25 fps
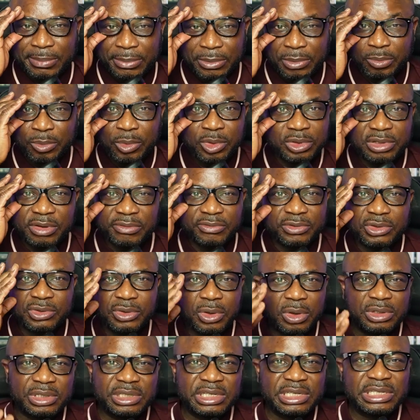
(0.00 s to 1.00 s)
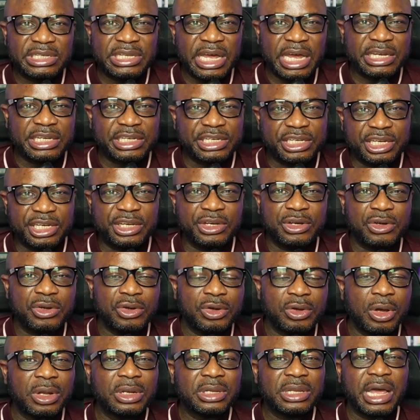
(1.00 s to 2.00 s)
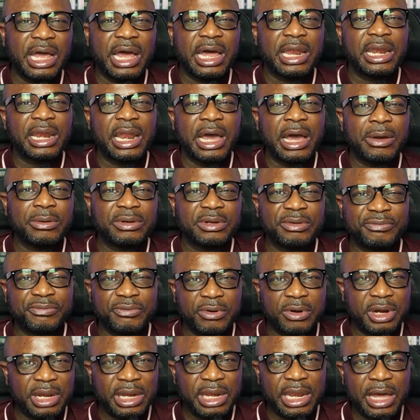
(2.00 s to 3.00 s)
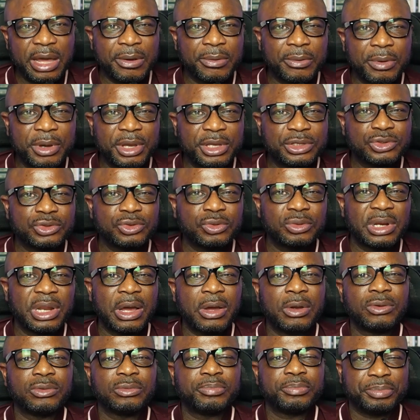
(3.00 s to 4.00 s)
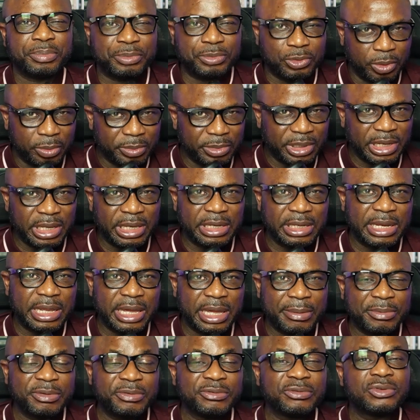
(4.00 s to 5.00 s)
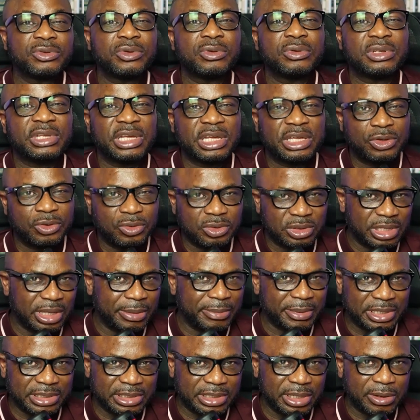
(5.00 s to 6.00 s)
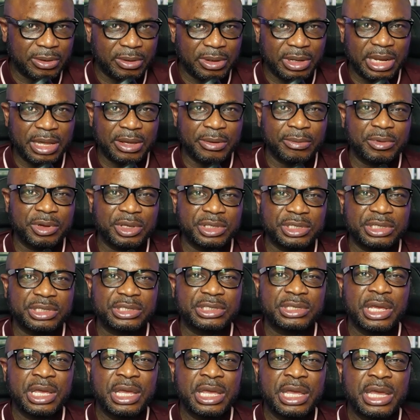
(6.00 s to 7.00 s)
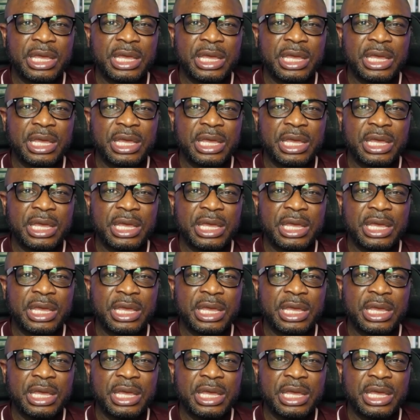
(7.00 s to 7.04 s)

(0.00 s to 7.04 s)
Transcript: Most of those countries that did not allow the foreign language to now dominate them, even though they use them as second languages,